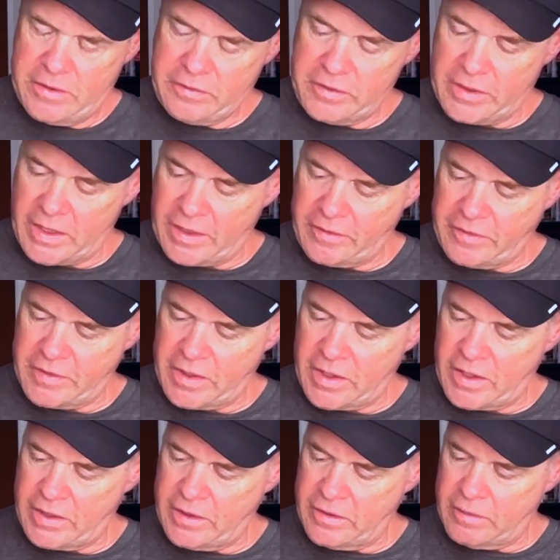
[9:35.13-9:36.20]
Tonight's the
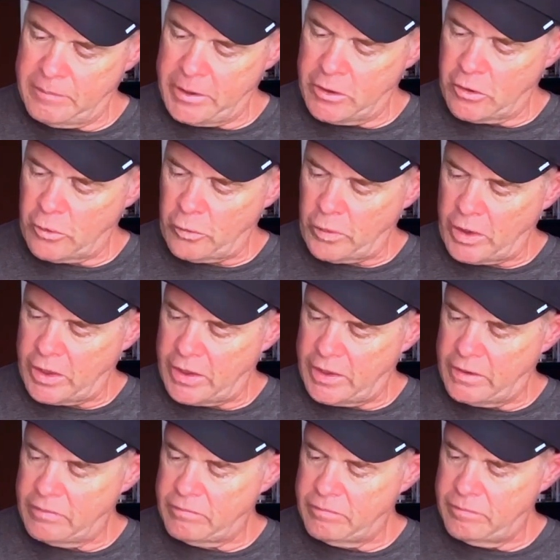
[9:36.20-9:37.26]
Night, Gonna Be All
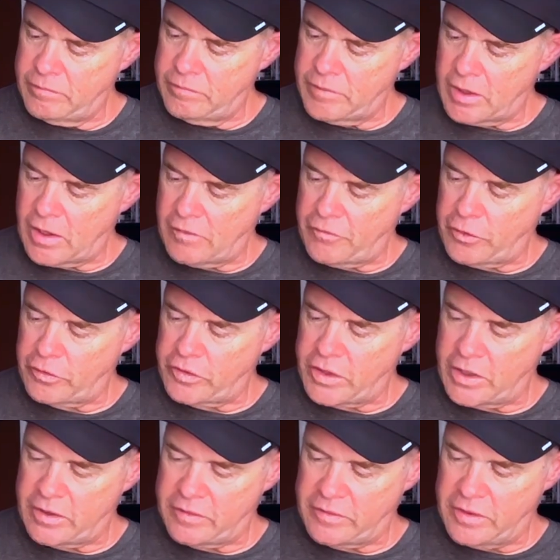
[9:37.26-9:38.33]
Right. First
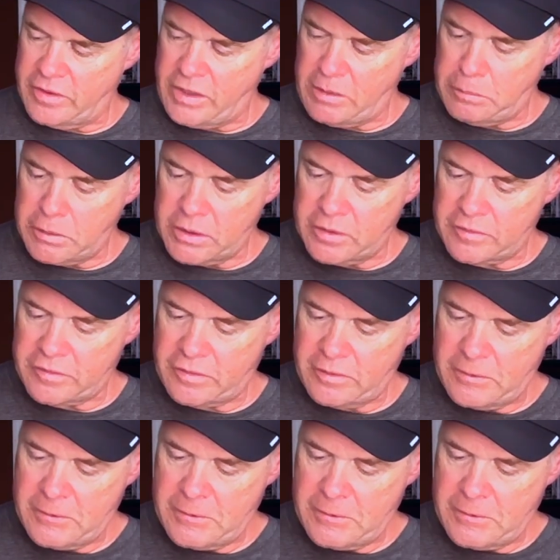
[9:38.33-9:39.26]
Cut is the Deepest.